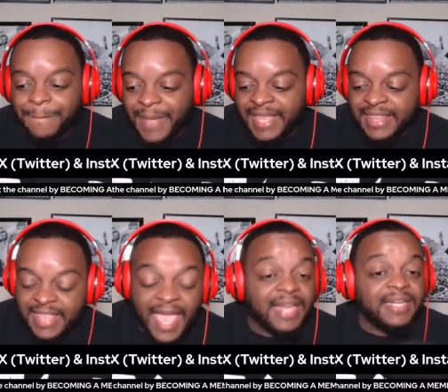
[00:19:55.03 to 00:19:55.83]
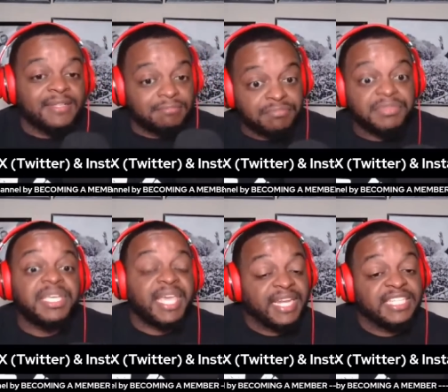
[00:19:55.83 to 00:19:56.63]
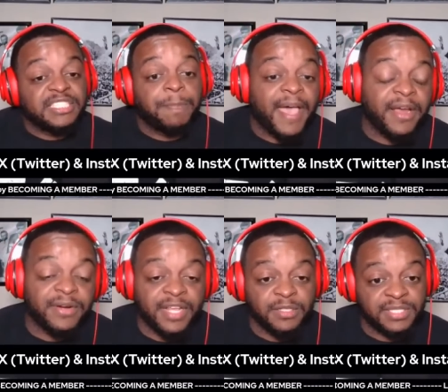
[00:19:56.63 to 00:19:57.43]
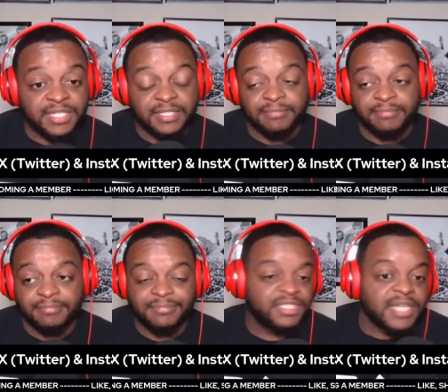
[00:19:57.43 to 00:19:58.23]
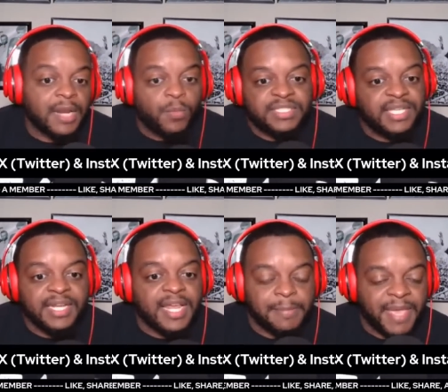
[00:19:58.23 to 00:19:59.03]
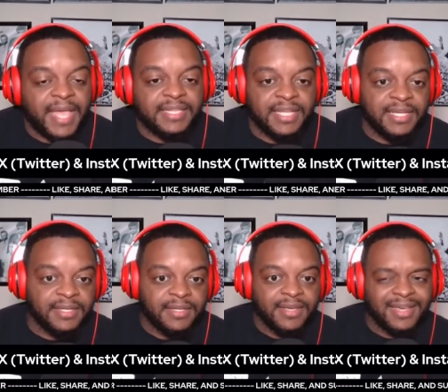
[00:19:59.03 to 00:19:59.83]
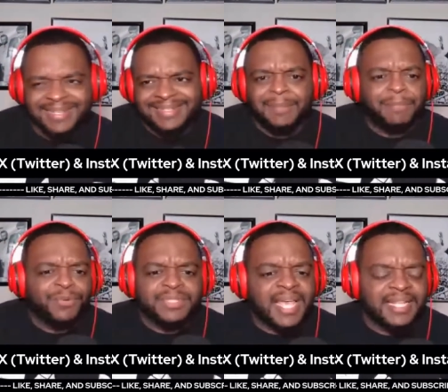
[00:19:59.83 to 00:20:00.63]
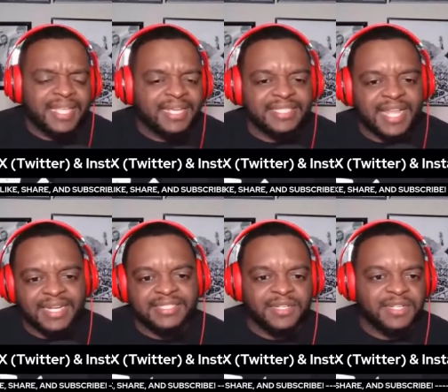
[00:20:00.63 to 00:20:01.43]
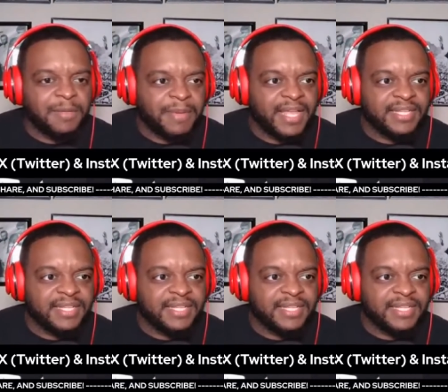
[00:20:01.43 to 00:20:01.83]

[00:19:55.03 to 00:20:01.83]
And that can inspire another team. It's not, once again, not a bad thing. And the bullseye thing is not necessarily a bad